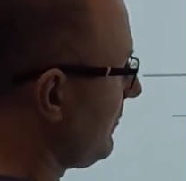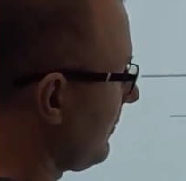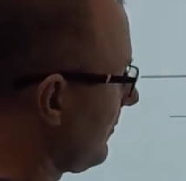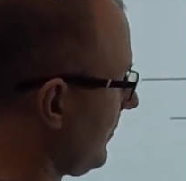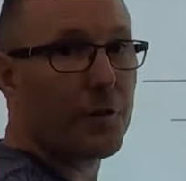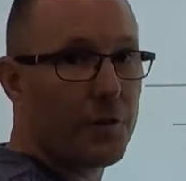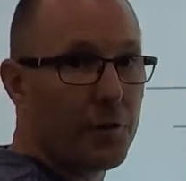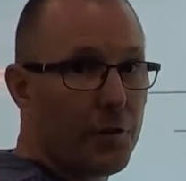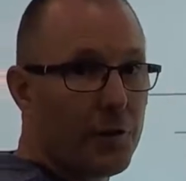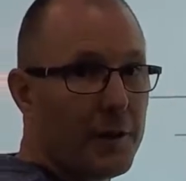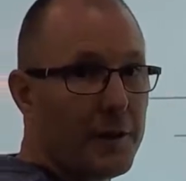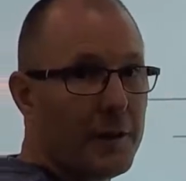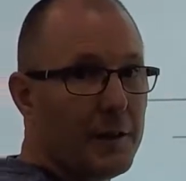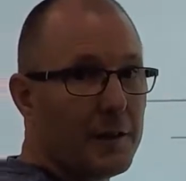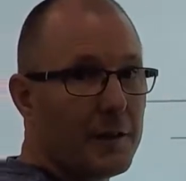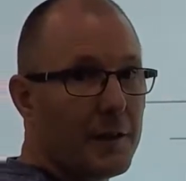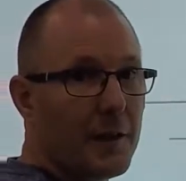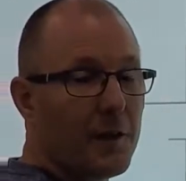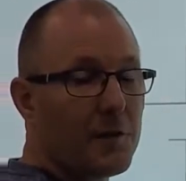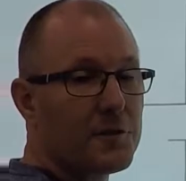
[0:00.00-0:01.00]
30
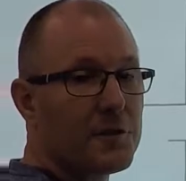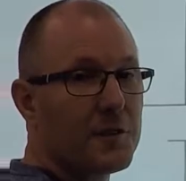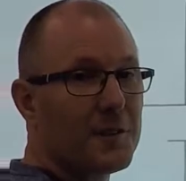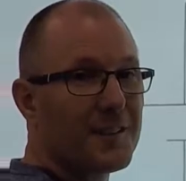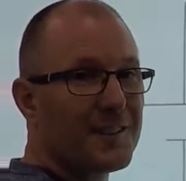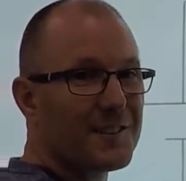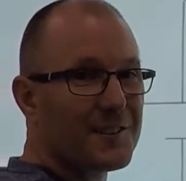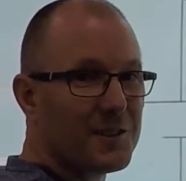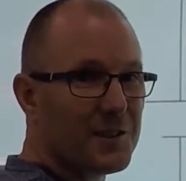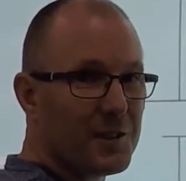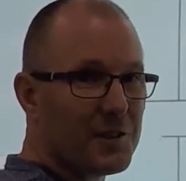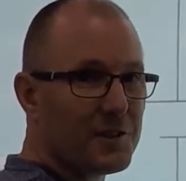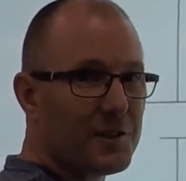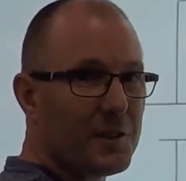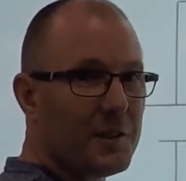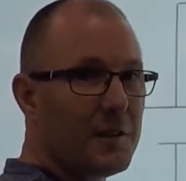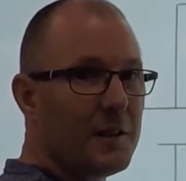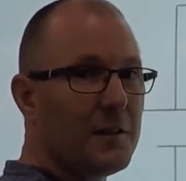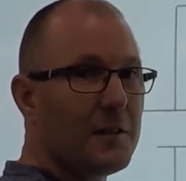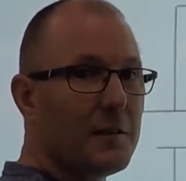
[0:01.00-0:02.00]
goes into 60
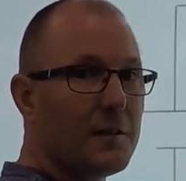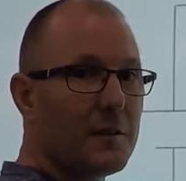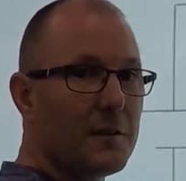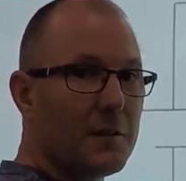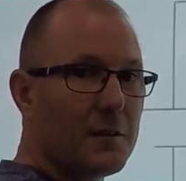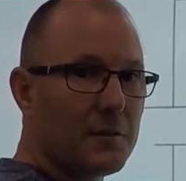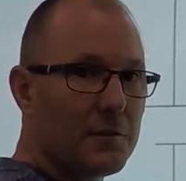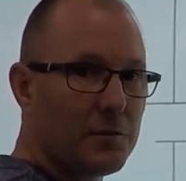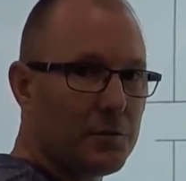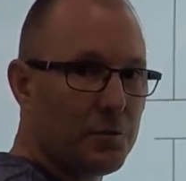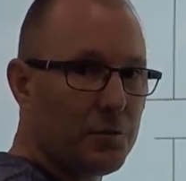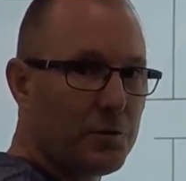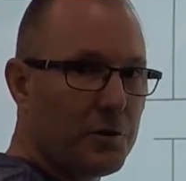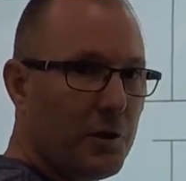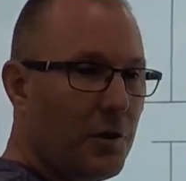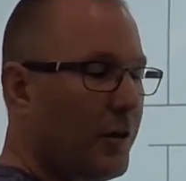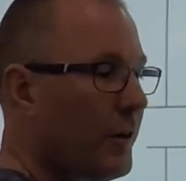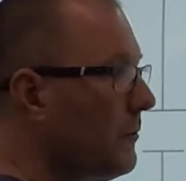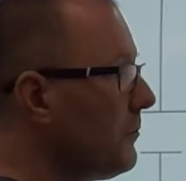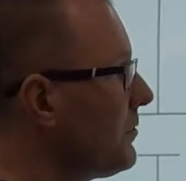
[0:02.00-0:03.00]
two
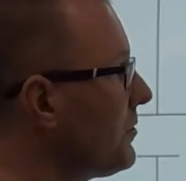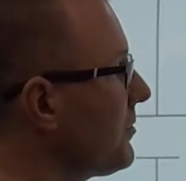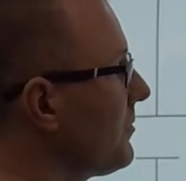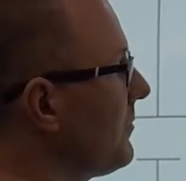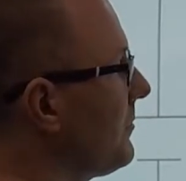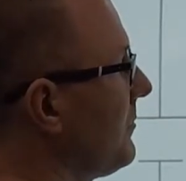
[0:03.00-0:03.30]
times.